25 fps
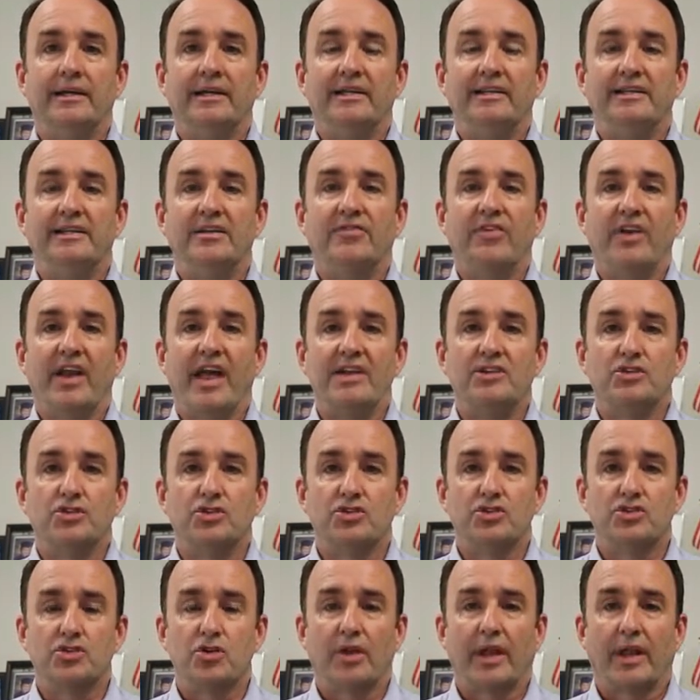different
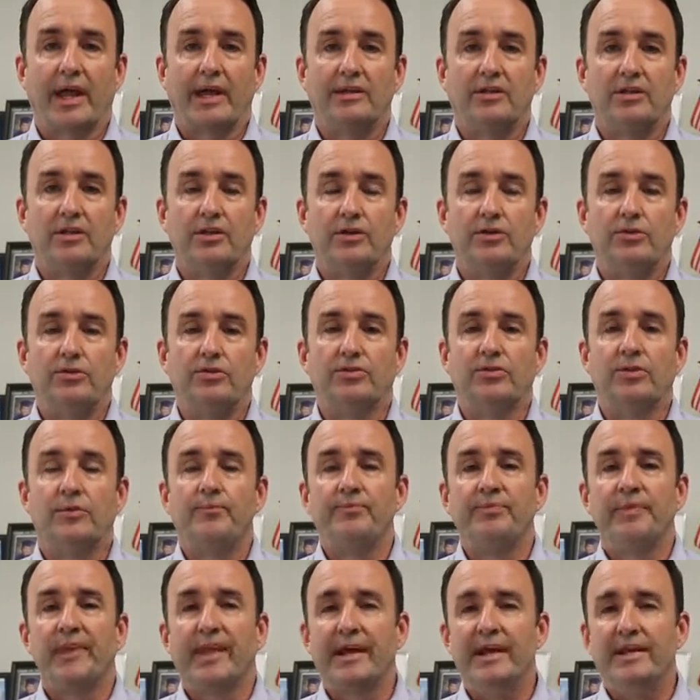engines you like to use.
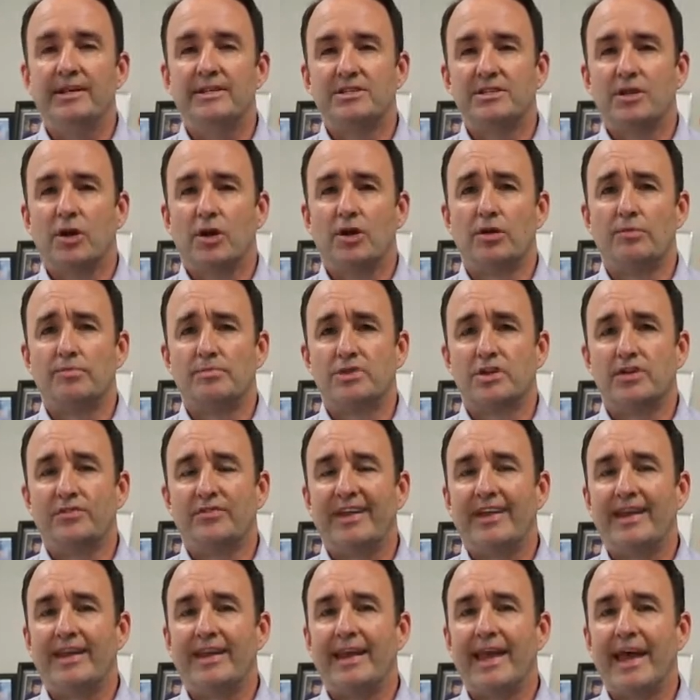In terms
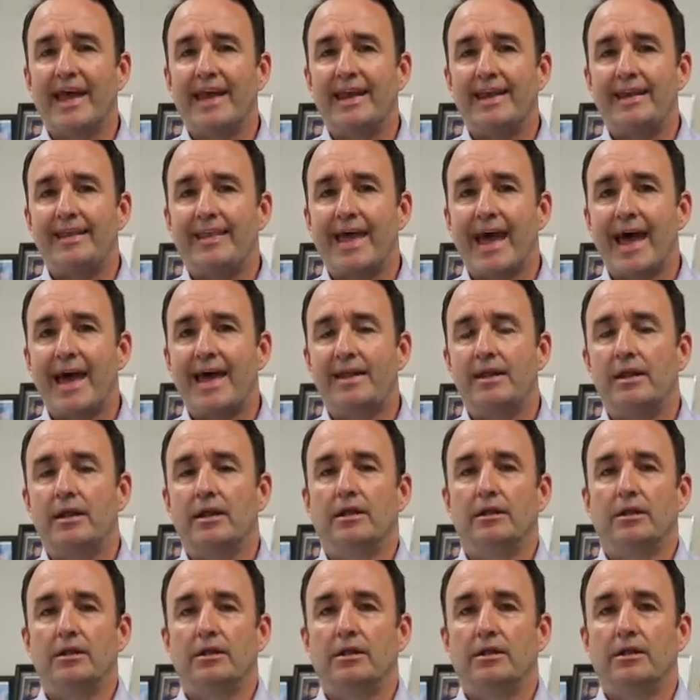of getting that
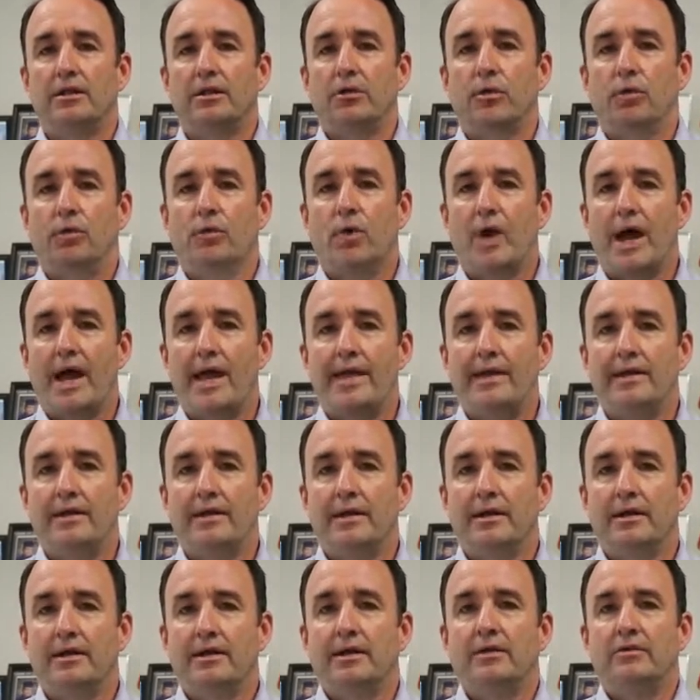right
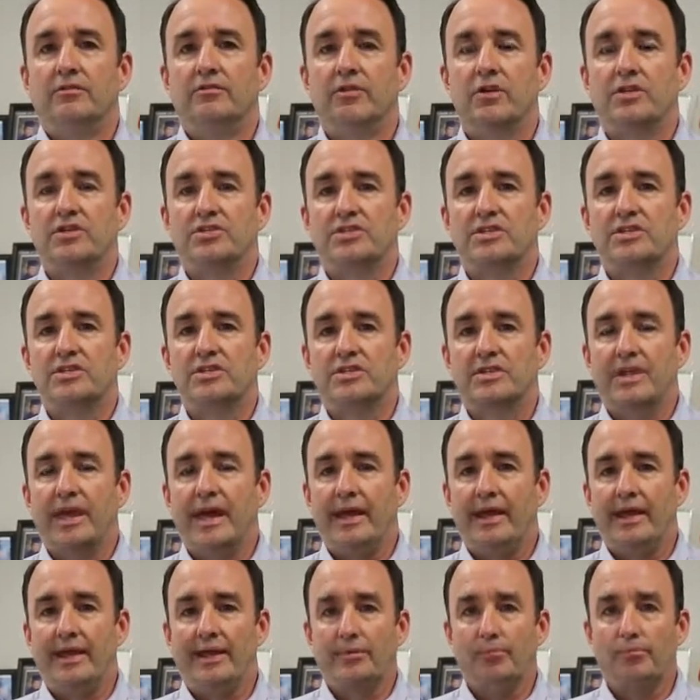versus
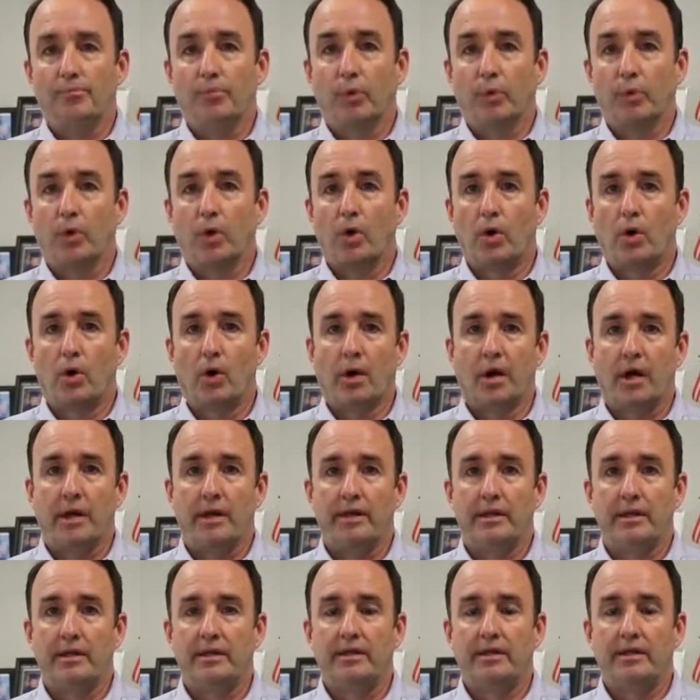a
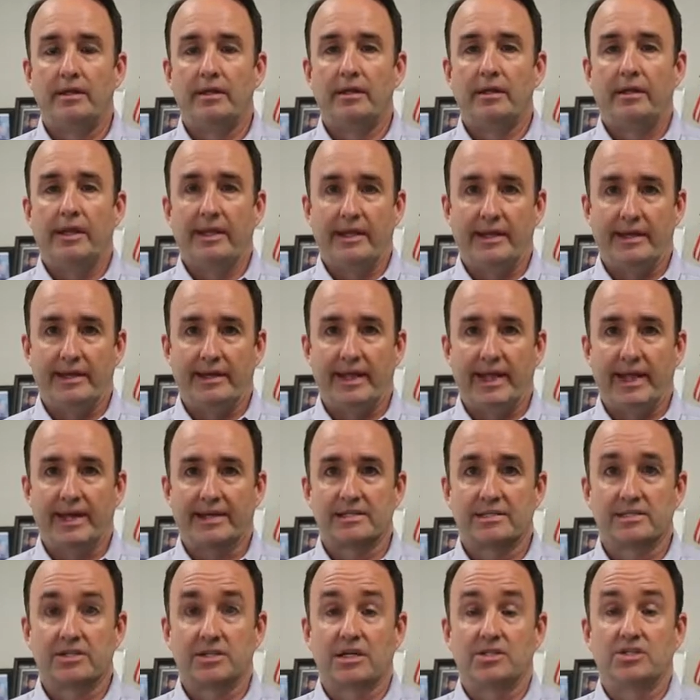broad
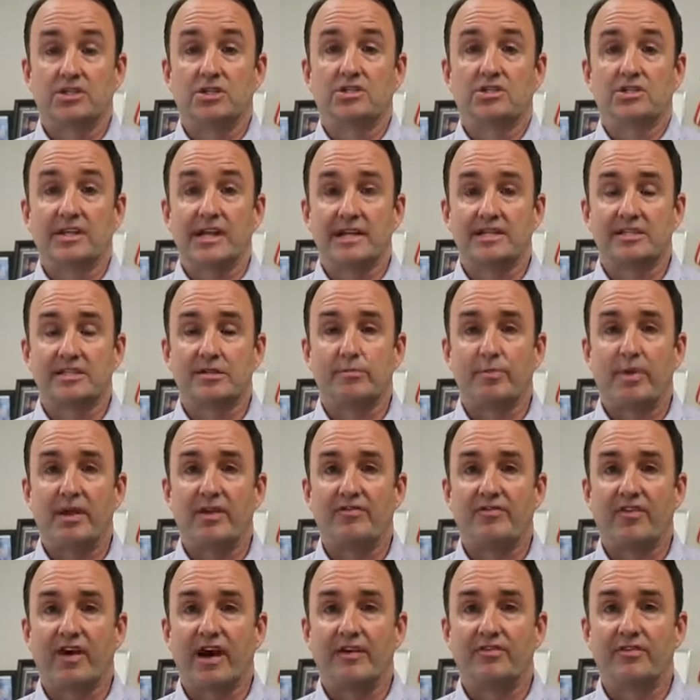index such as the S&P
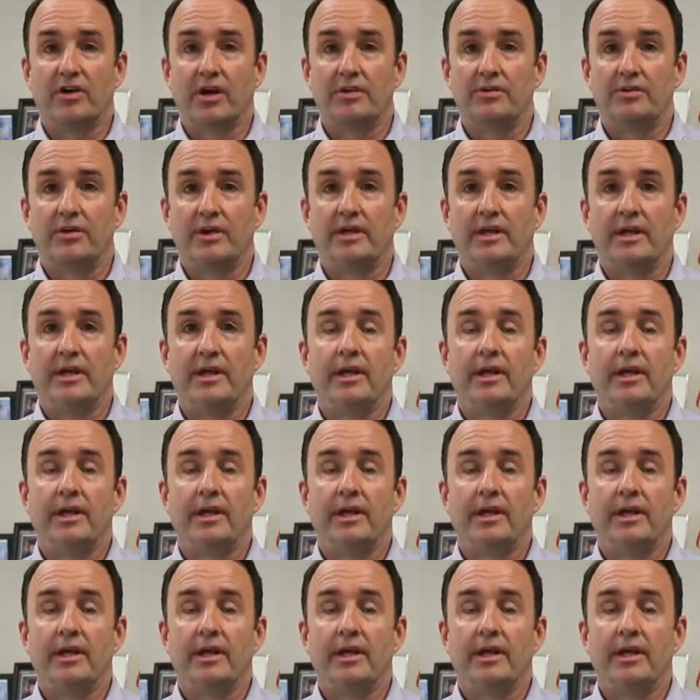500,